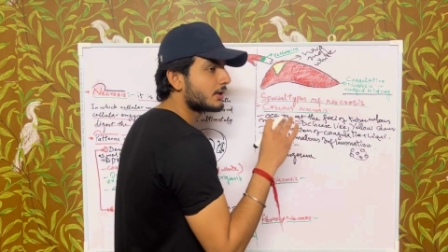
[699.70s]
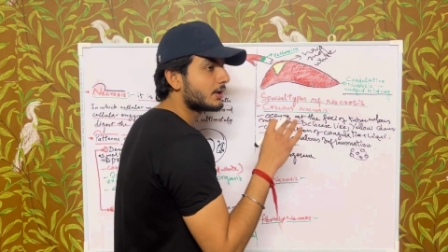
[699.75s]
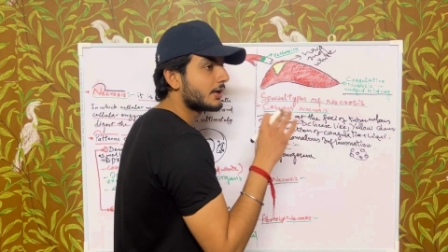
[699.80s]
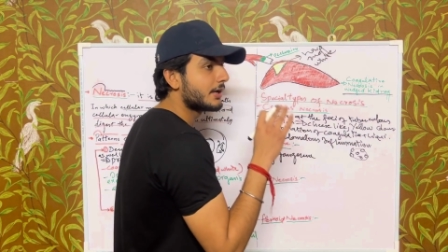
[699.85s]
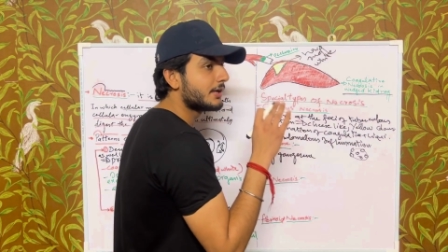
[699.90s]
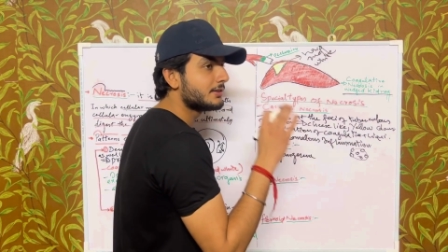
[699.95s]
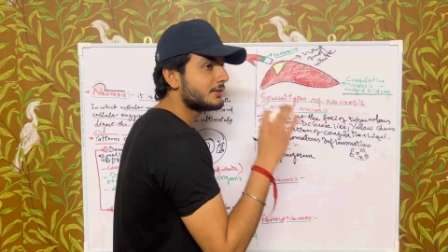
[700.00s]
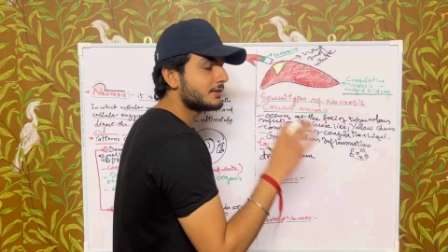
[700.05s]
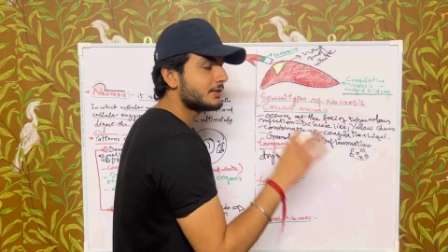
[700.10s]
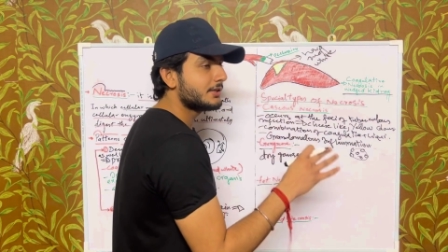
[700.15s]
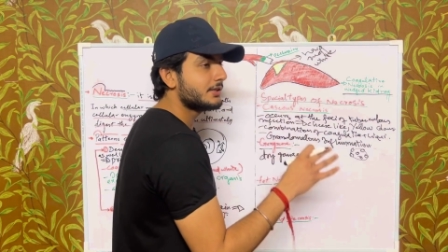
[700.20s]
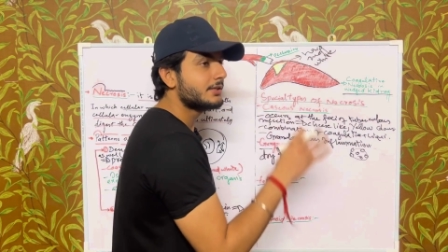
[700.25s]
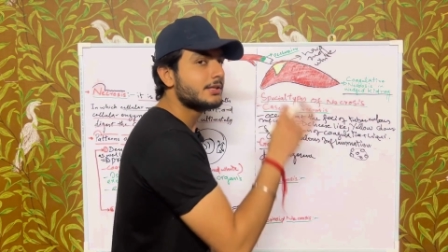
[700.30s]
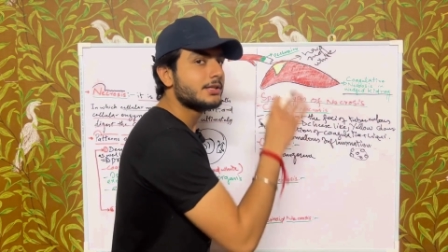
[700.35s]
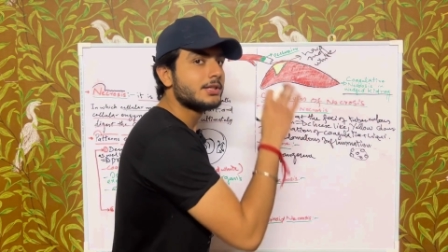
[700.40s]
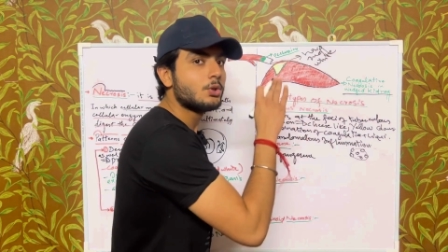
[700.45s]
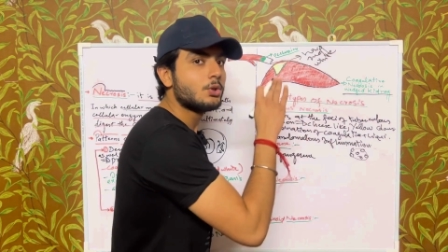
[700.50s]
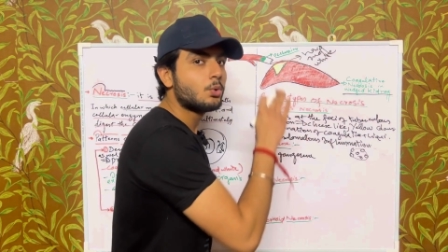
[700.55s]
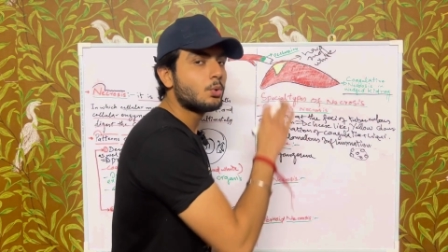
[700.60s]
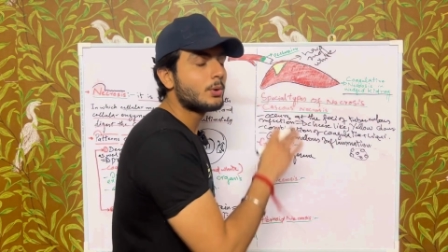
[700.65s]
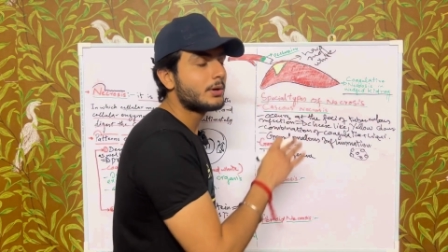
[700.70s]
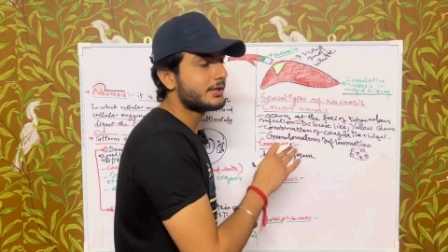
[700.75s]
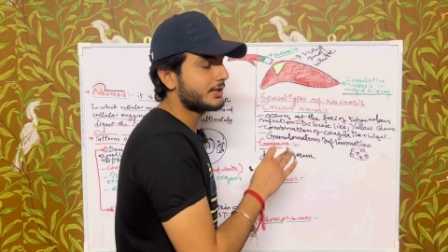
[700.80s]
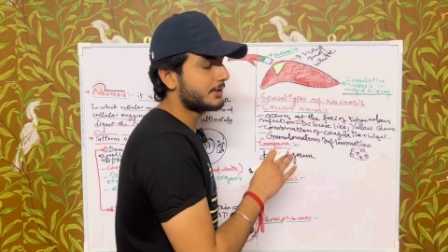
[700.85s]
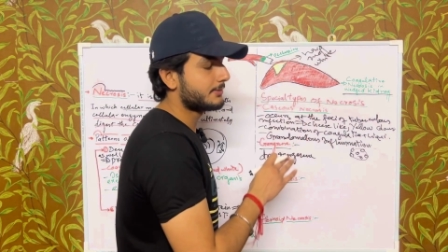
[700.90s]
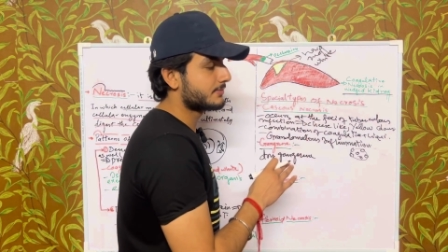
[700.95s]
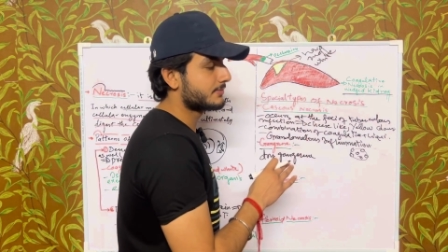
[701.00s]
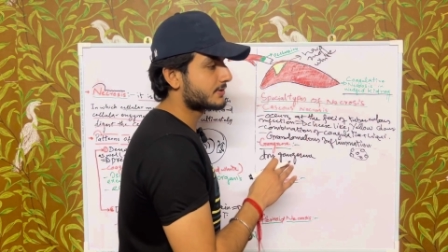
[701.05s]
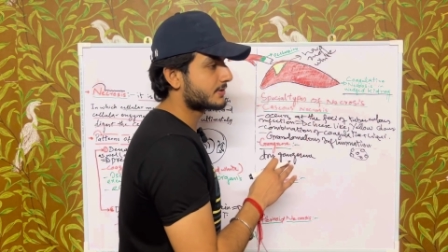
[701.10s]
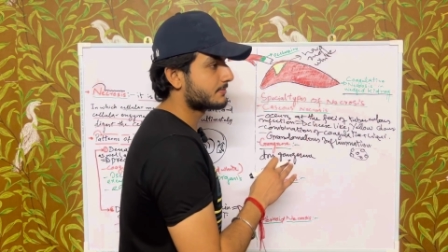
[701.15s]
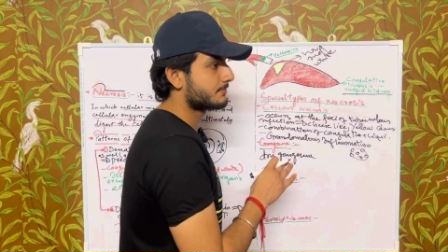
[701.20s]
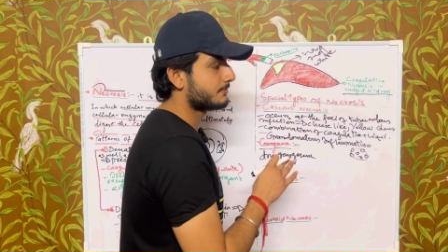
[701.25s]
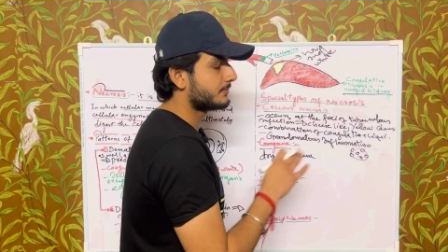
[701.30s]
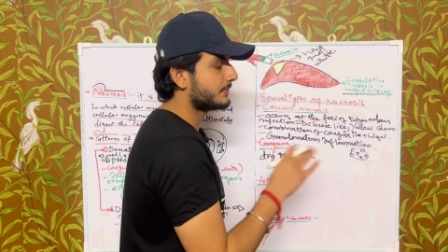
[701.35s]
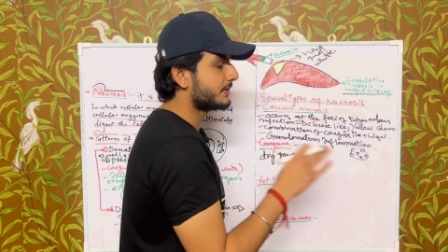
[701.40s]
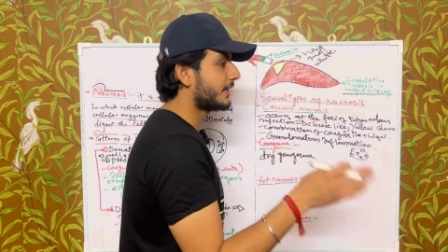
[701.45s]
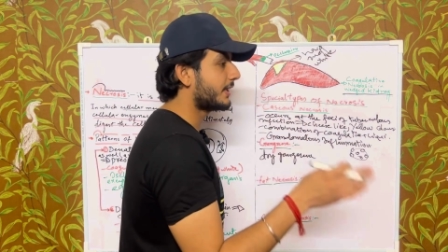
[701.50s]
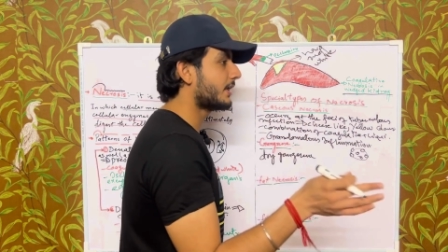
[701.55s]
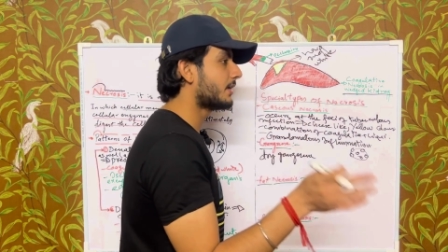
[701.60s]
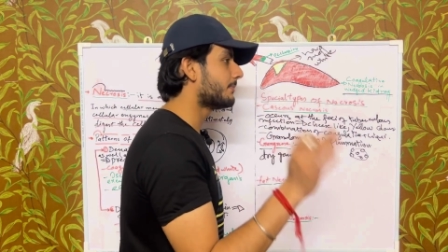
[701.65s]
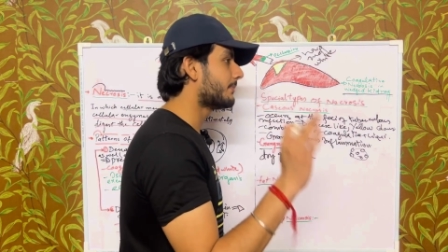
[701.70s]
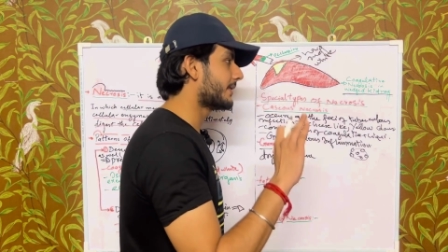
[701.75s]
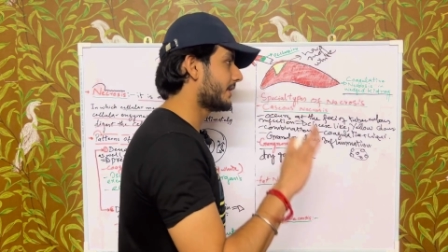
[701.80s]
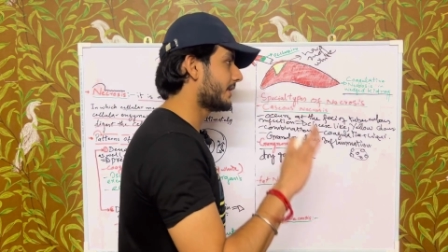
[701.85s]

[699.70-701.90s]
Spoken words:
in the lower limbs than upper